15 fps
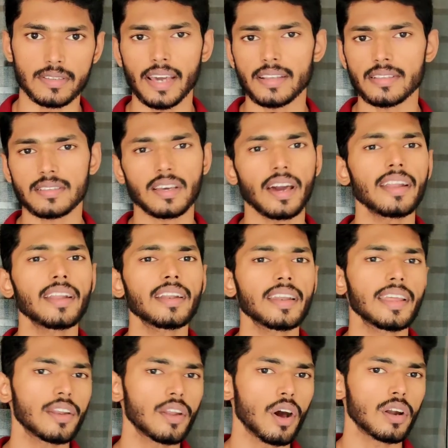There is
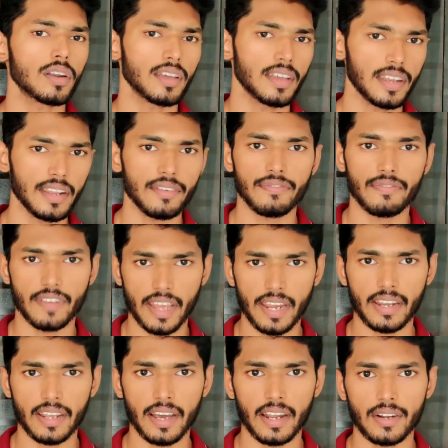currently not enough
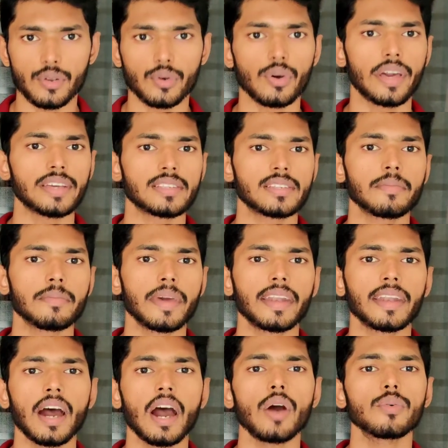data to
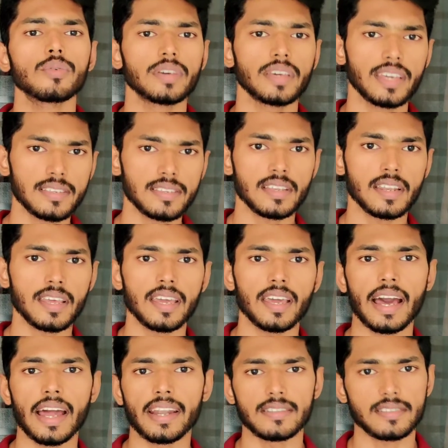estimate how
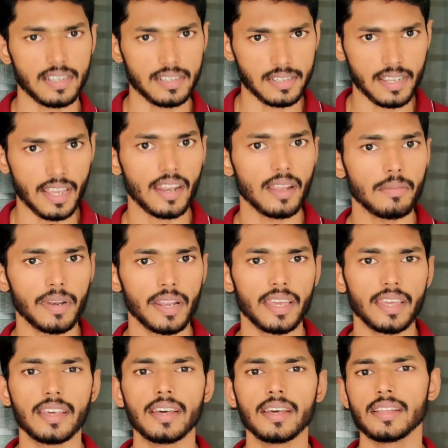easily and
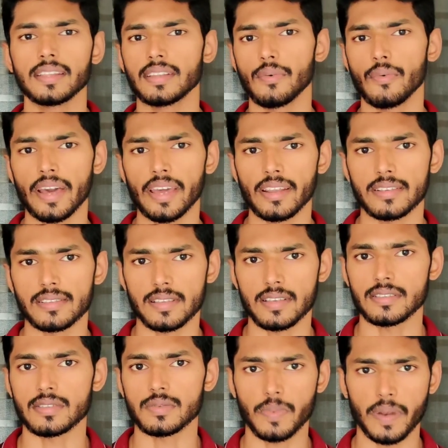sustainably the
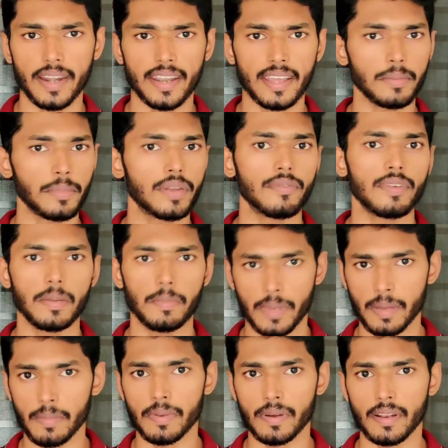virus is spreading between
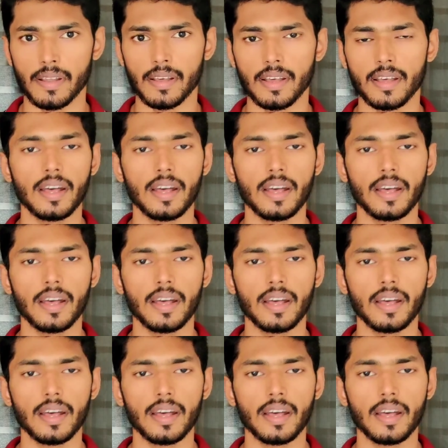people.